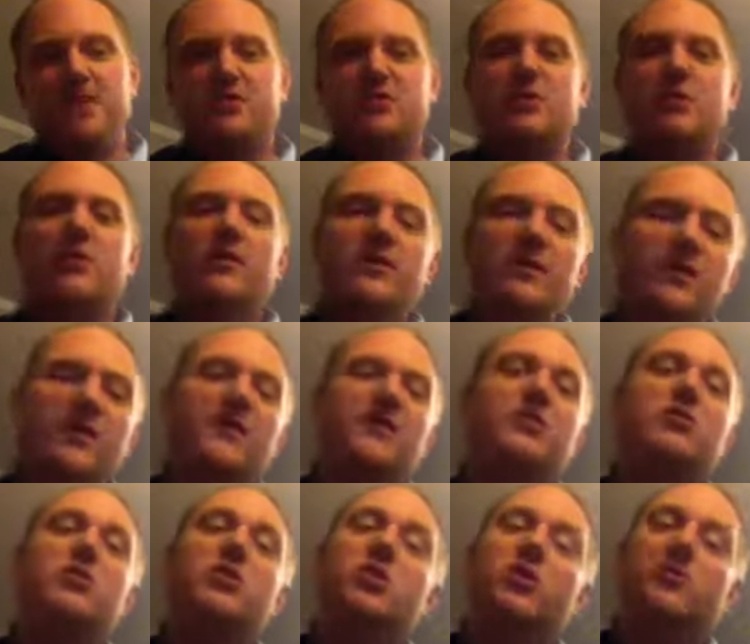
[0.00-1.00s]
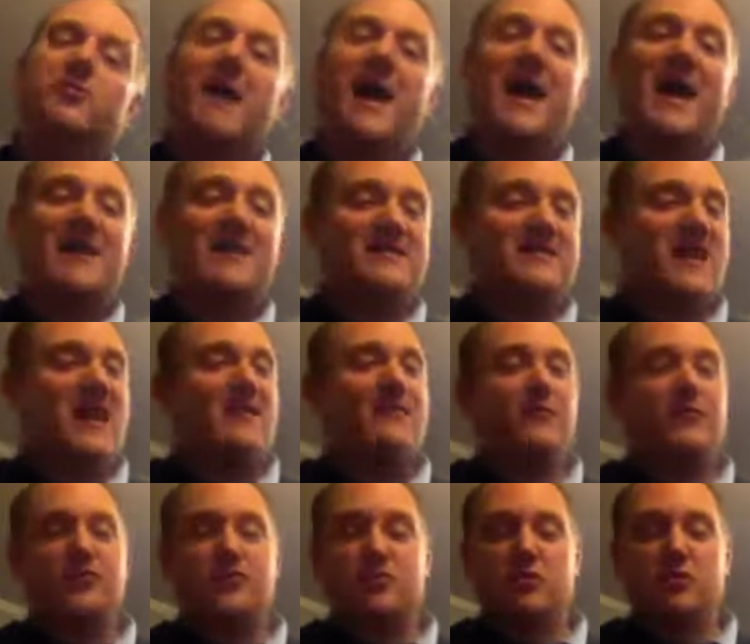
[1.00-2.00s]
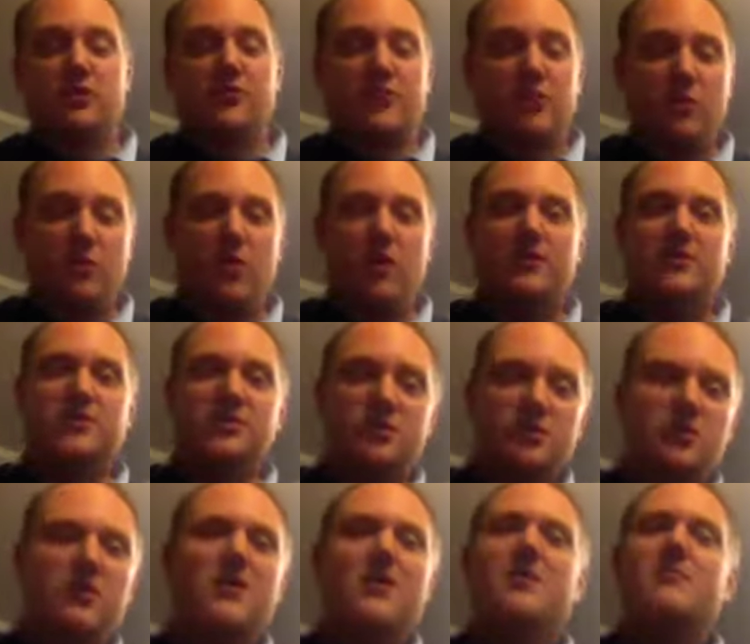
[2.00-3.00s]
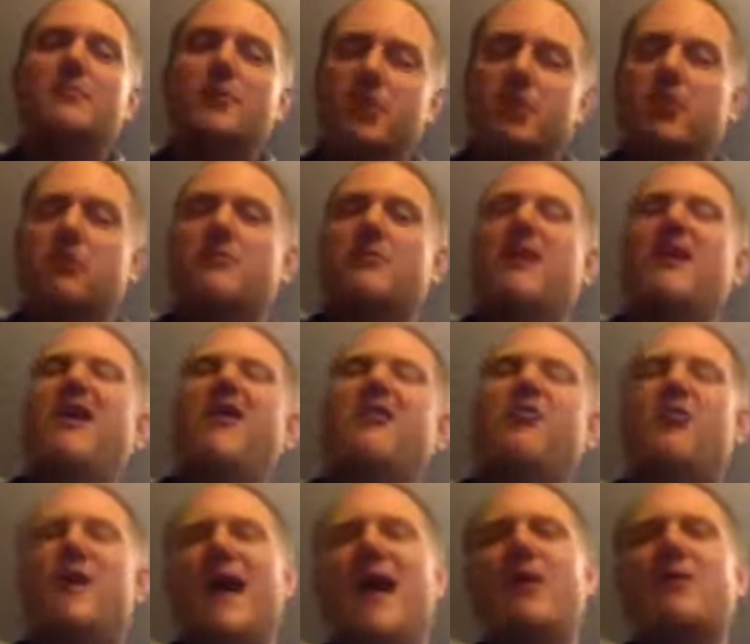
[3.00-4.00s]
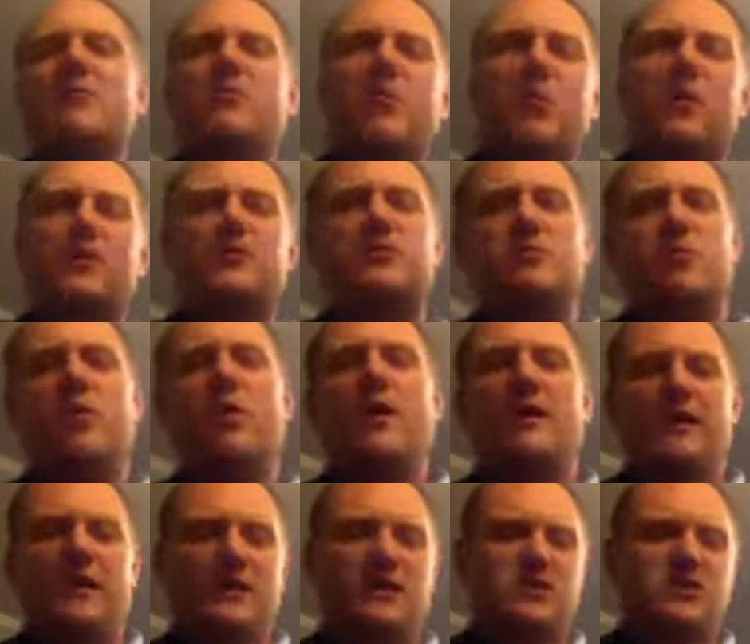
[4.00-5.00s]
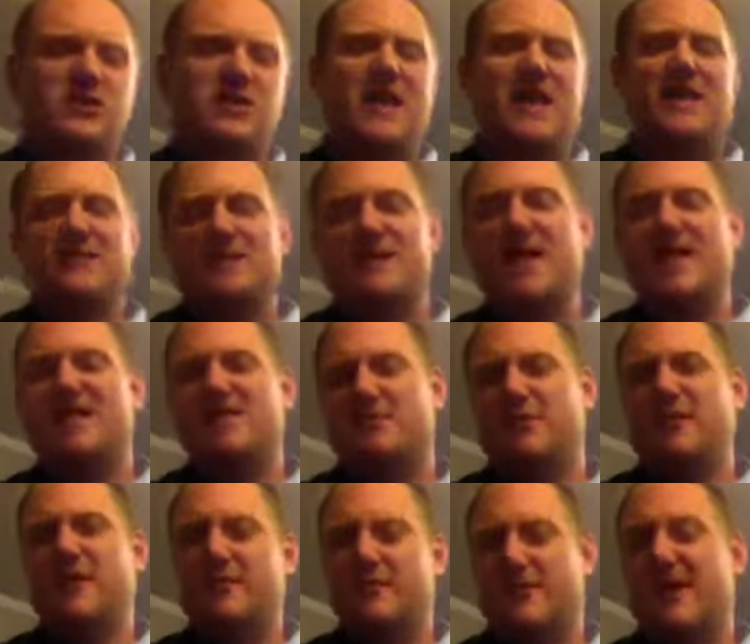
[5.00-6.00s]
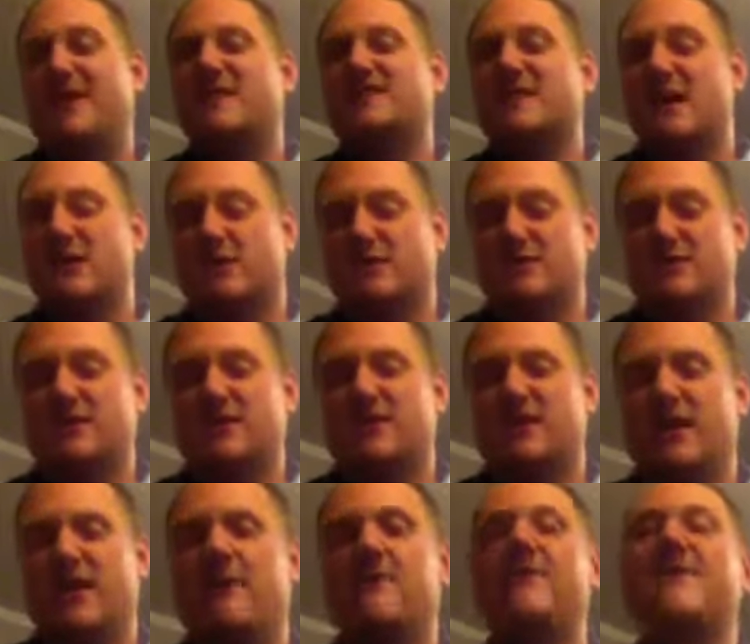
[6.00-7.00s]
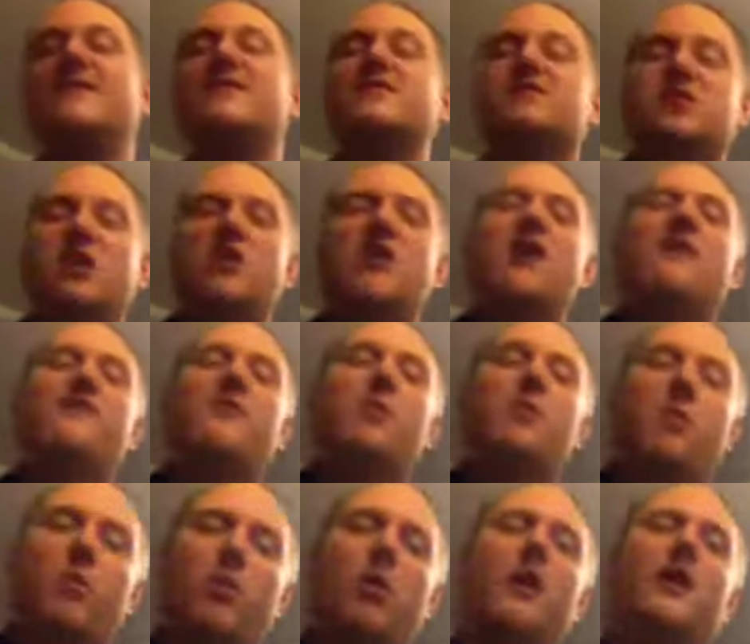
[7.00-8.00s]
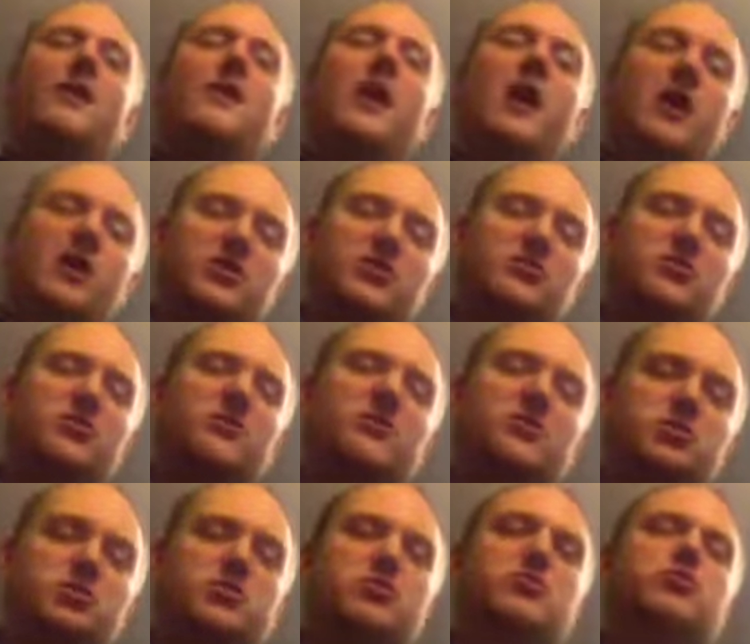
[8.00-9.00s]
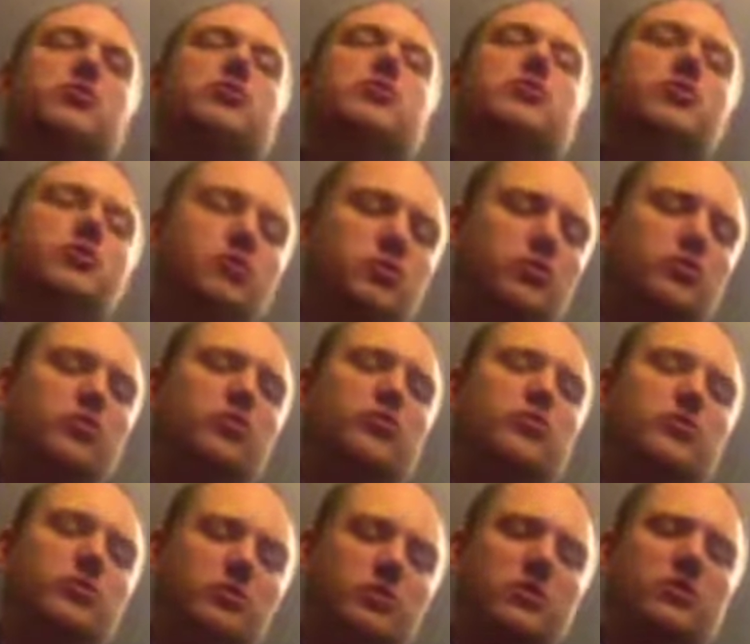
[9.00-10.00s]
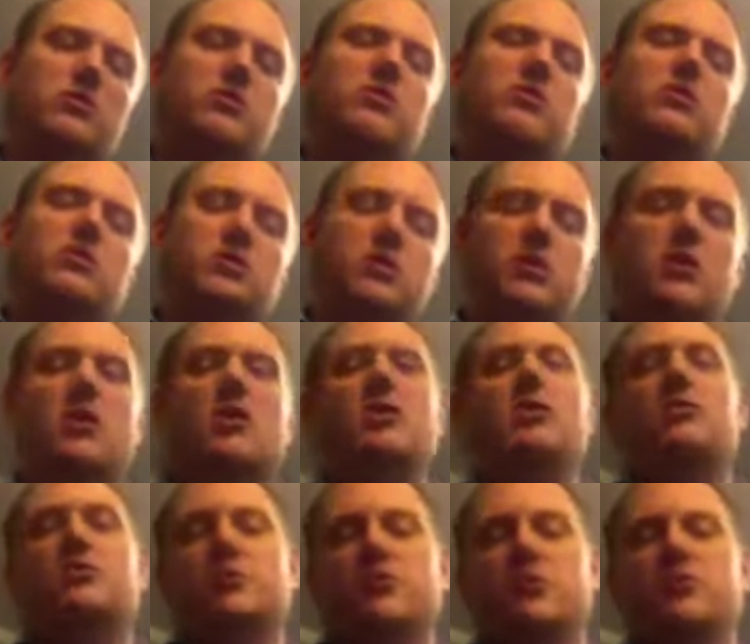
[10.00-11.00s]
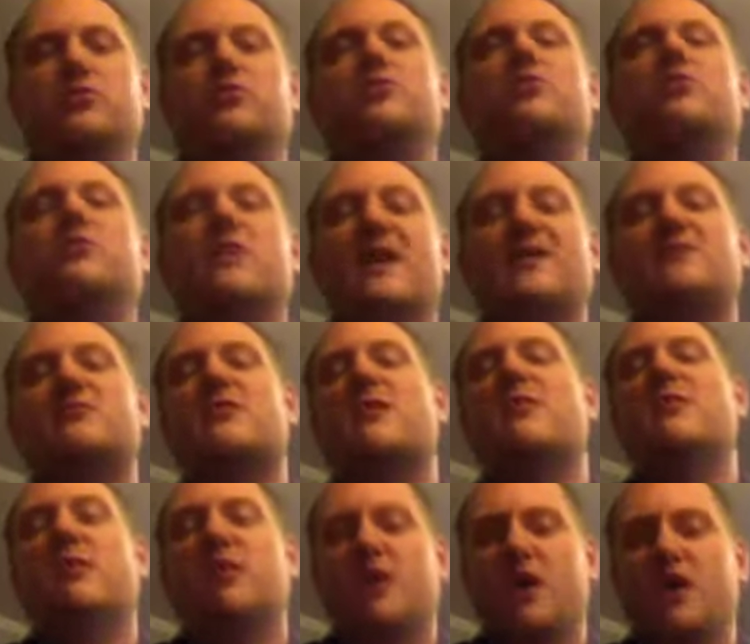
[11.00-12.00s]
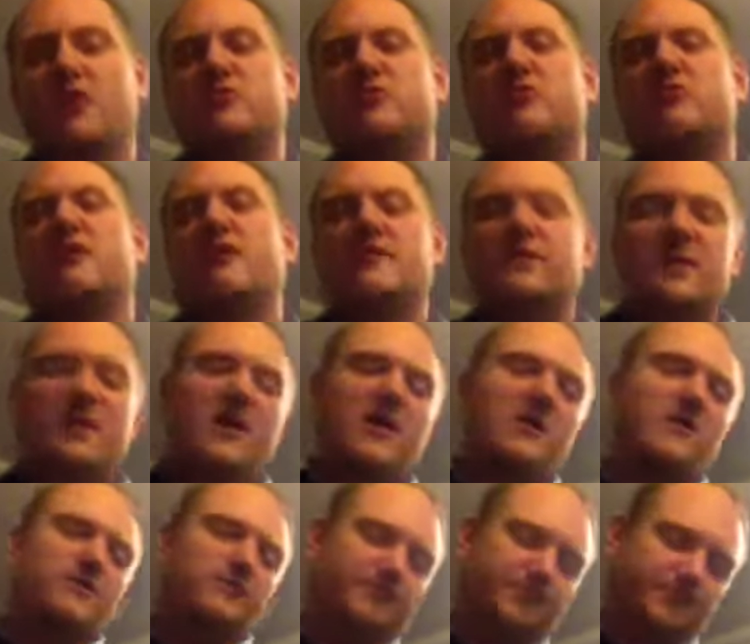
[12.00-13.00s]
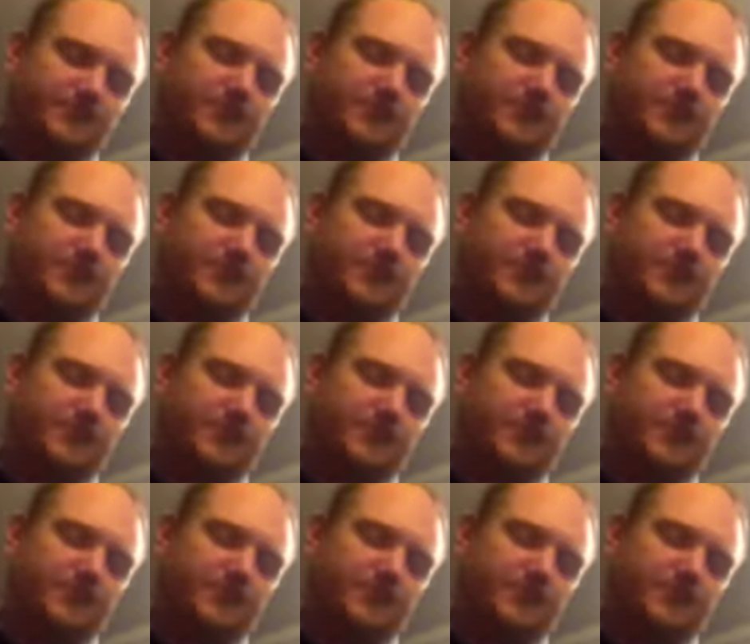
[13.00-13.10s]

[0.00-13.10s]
So you can go past that for sure if you want to, but you're around 120-ish, and that's about how fast that was right there. Start off at 100. 2, 3, 2. That's around 100 right there.